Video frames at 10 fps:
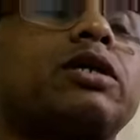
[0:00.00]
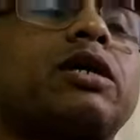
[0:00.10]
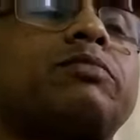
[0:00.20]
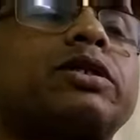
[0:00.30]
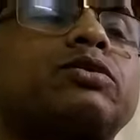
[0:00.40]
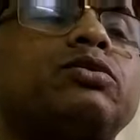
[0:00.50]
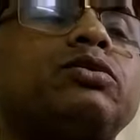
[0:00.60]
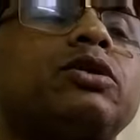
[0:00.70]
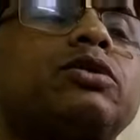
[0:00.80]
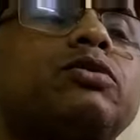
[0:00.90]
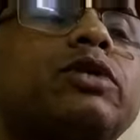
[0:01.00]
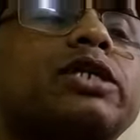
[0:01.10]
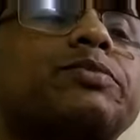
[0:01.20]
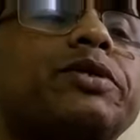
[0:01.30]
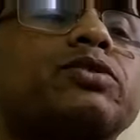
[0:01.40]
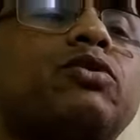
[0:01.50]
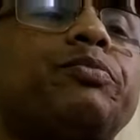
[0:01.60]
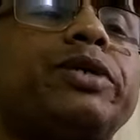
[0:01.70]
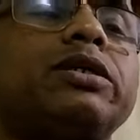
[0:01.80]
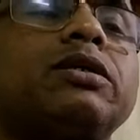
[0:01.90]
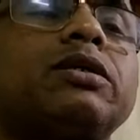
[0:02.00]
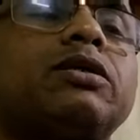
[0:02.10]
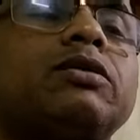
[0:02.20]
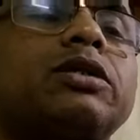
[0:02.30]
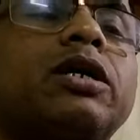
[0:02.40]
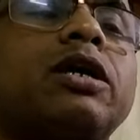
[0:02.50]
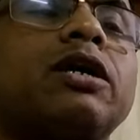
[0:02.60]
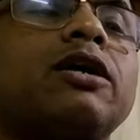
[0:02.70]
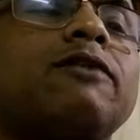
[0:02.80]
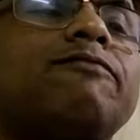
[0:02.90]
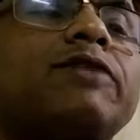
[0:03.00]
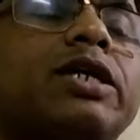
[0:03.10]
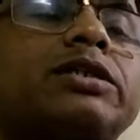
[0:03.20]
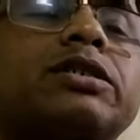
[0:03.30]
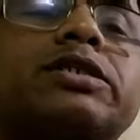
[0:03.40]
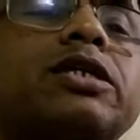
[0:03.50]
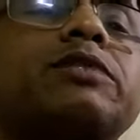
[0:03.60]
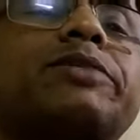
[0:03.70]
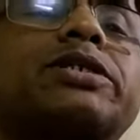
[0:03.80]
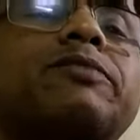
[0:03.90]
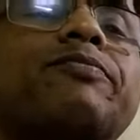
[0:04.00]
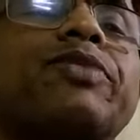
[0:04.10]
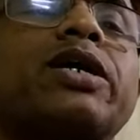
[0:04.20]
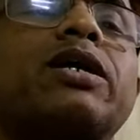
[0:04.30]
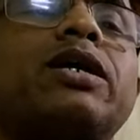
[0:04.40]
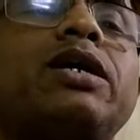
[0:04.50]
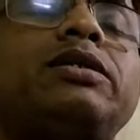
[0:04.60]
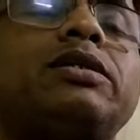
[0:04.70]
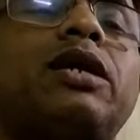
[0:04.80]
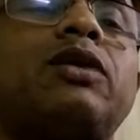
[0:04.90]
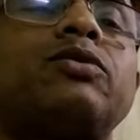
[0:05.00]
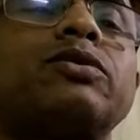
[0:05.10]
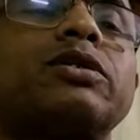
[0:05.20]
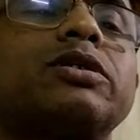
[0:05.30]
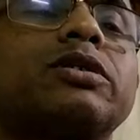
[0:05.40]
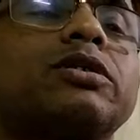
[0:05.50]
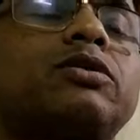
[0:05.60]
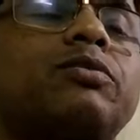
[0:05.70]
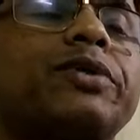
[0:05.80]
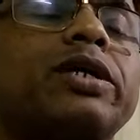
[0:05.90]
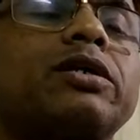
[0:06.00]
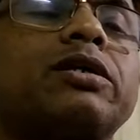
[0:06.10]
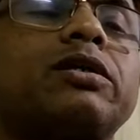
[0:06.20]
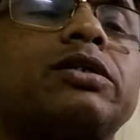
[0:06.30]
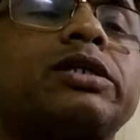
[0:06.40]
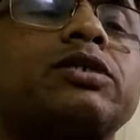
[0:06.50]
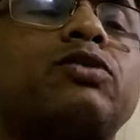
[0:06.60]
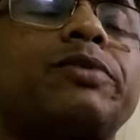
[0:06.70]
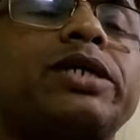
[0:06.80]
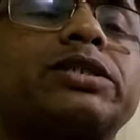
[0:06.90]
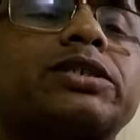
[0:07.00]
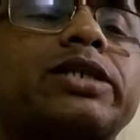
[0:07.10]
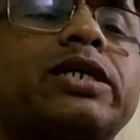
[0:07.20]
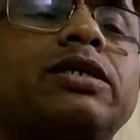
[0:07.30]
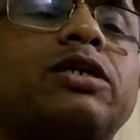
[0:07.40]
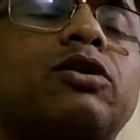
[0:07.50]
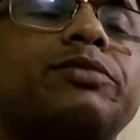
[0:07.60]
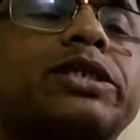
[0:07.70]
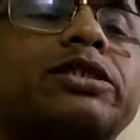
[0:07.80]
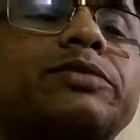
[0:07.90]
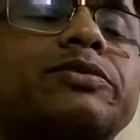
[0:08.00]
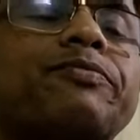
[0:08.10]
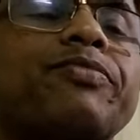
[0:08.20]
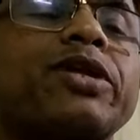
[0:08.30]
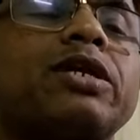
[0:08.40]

And number two, to express opinion on the financial statements. And now, let's go by secondary objectives.